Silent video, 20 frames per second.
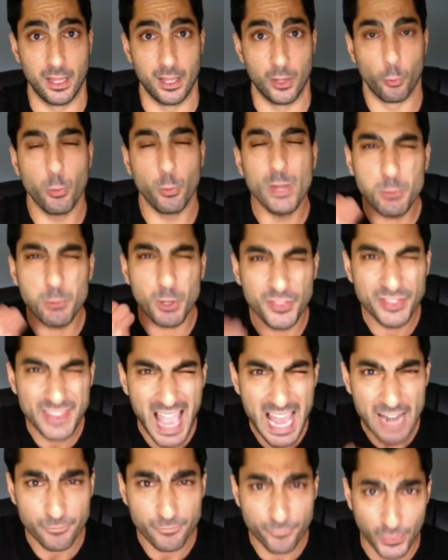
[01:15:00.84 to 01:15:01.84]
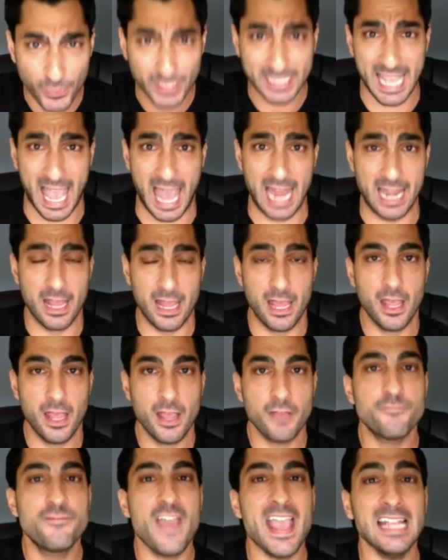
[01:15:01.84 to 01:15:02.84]
We will not forget.
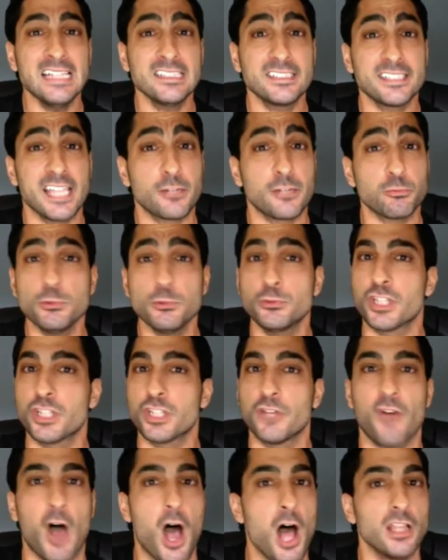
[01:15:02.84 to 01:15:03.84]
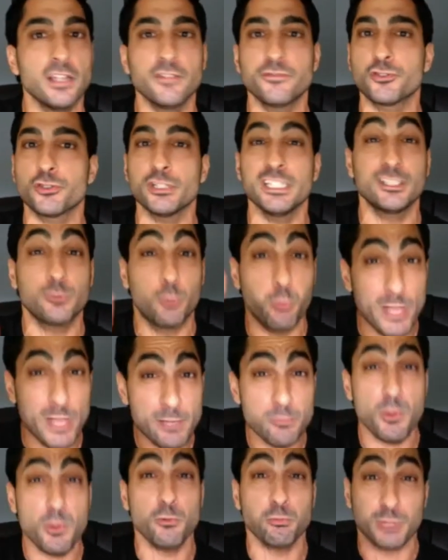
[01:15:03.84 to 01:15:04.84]
Veins like roots of olive trees, we
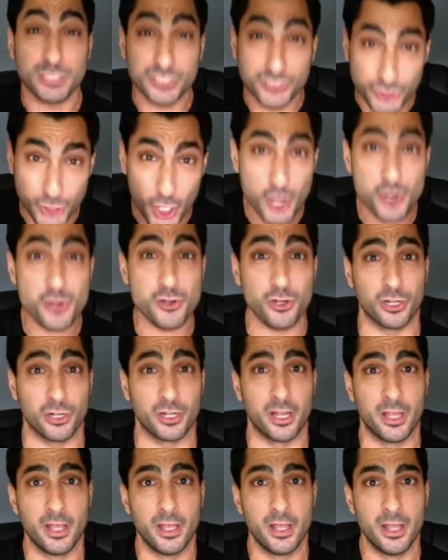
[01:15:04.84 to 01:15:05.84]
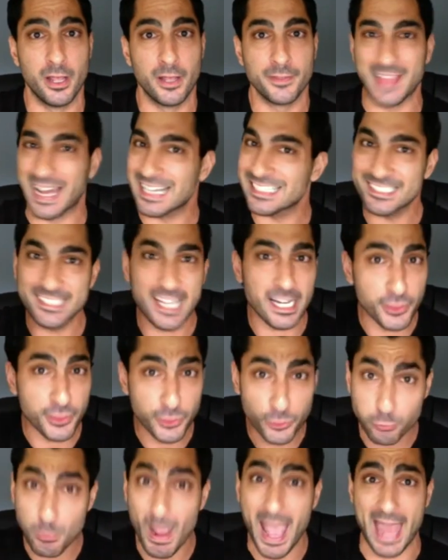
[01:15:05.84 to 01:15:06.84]
will return. That is not a
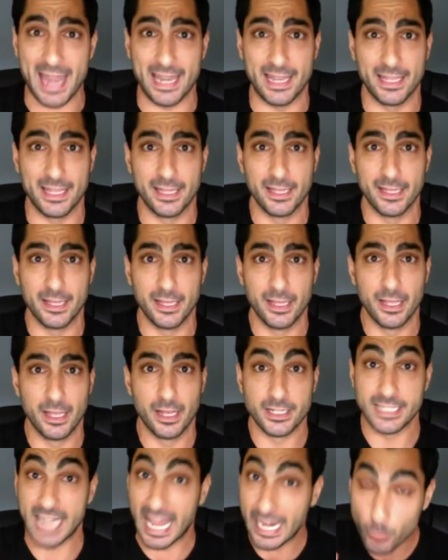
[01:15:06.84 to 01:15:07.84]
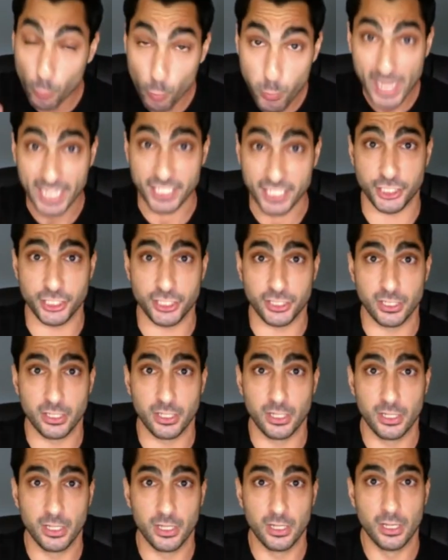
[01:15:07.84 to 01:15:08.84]
threat, not a wish,
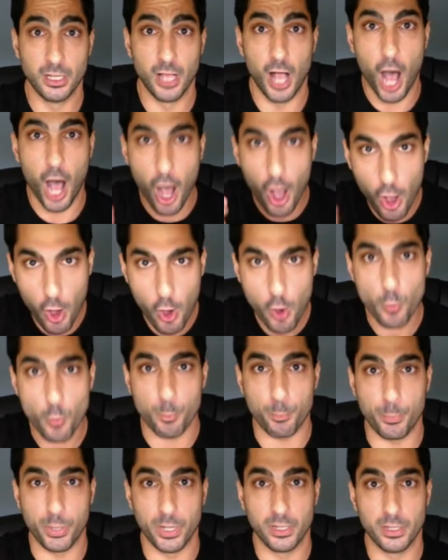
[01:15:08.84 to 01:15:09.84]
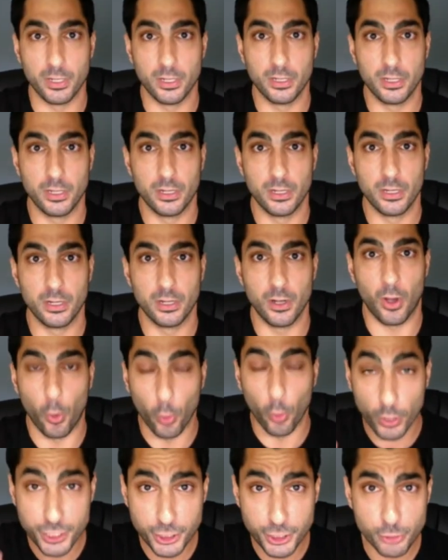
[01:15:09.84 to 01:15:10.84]
a hope,
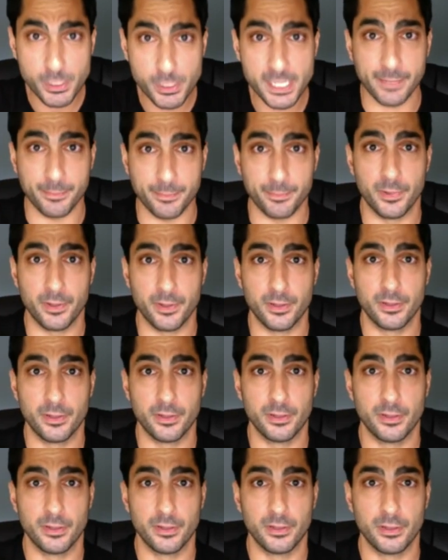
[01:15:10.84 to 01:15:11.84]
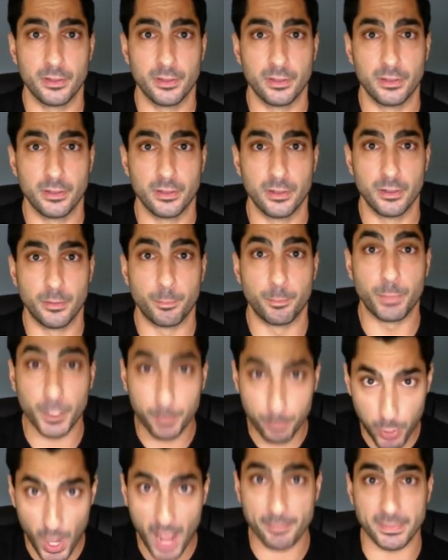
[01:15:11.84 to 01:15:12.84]
or a dream, but a
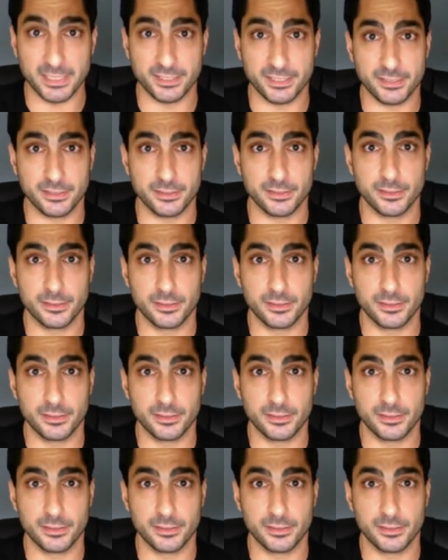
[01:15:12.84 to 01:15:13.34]
promise.